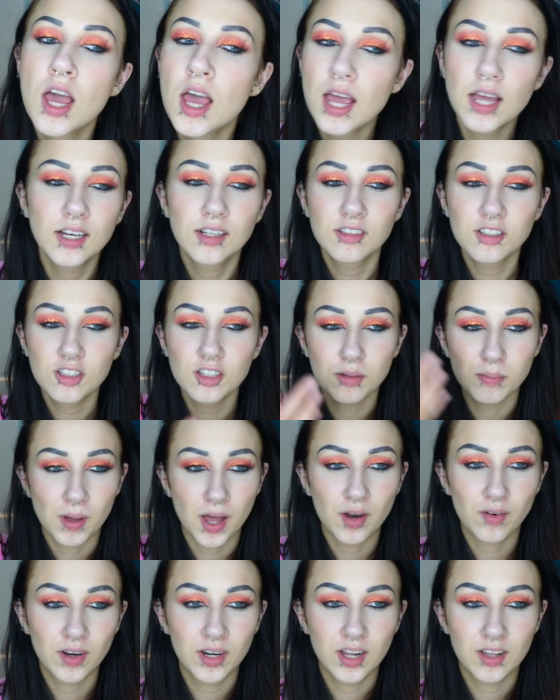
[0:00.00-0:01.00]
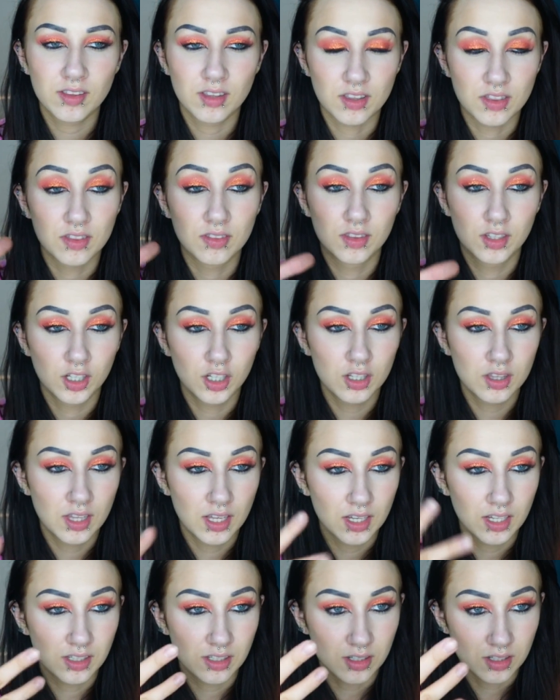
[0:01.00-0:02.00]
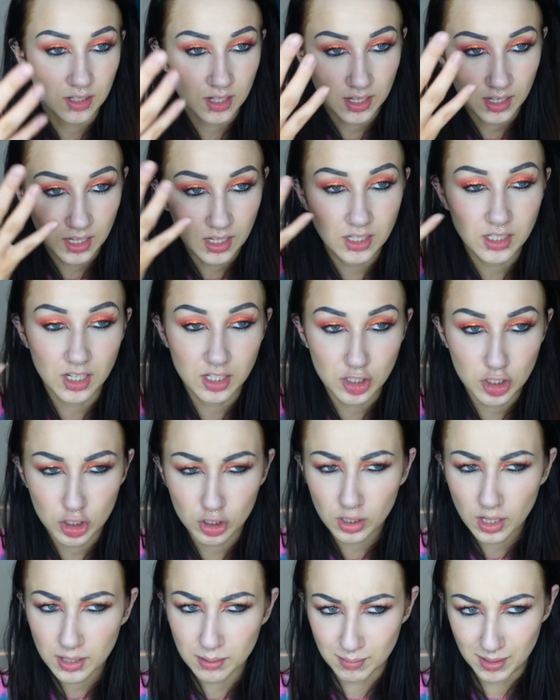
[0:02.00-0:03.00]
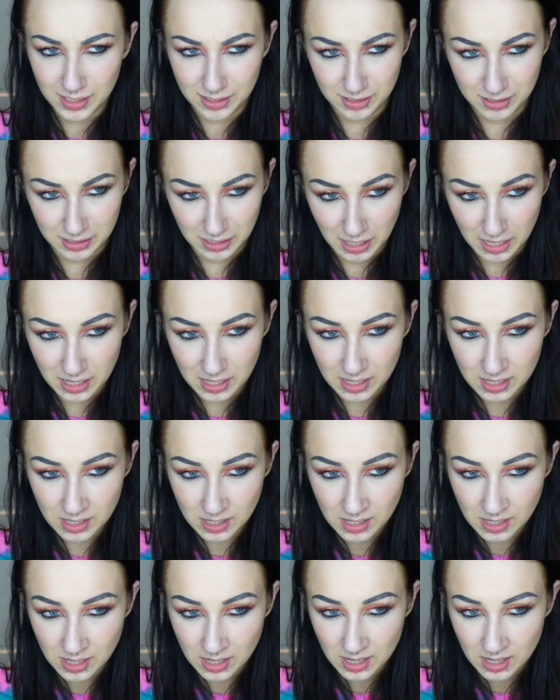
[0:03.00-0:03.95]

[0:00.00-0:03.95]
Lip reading: It doesn't look bad right now. The good thing is, like, it does look like my skin,